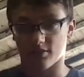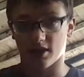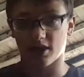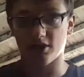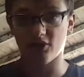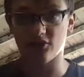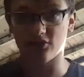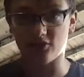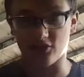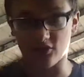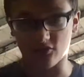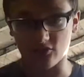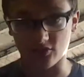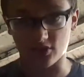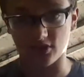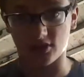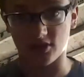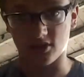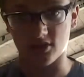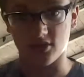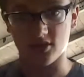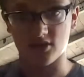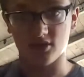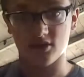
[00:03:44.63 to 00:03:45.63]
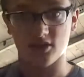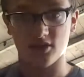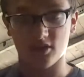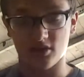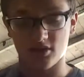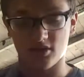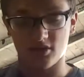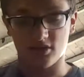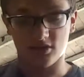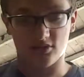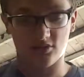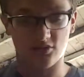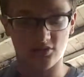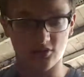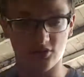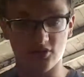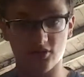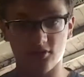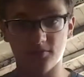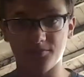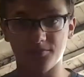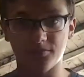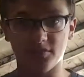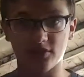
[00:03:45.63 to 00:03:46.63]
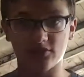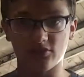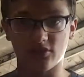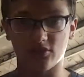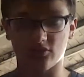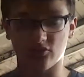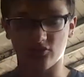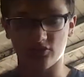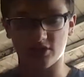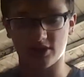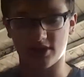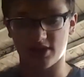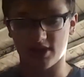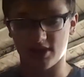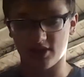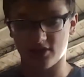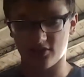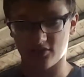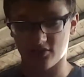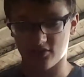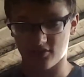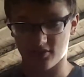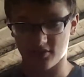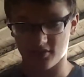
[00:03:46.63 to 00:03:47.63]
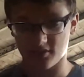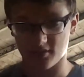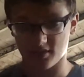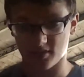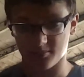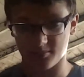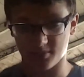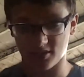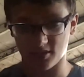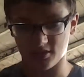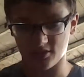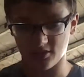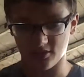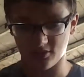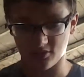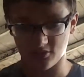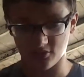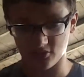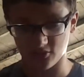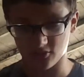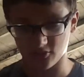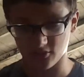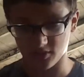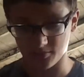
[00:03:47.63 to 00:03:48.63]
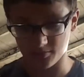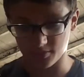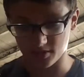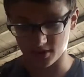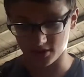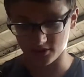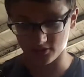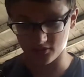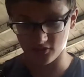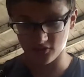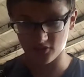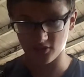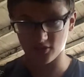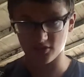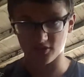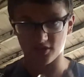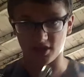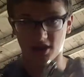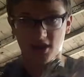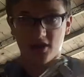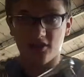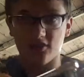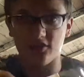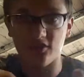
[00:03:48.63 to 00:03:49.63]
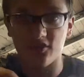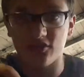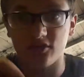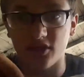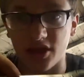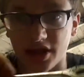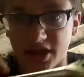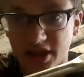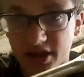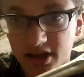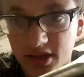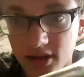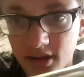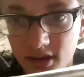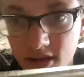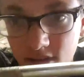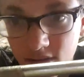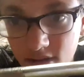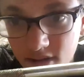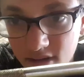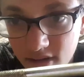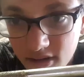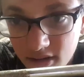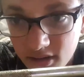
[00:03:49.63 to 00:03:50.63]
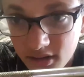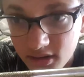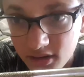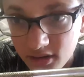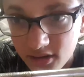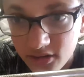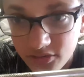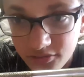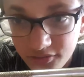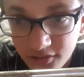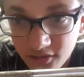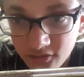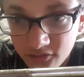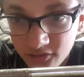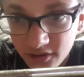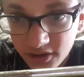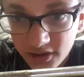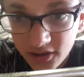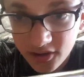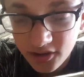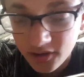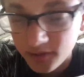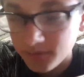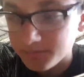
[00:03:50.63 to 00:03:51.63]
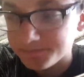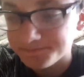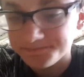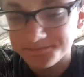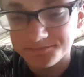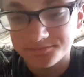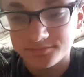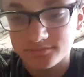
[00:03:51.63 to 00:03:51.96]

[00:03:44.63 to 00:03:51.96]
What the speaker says: But I use this one too. This one's really nice. I mean, it's easier to grip onto because it has these like threads right here.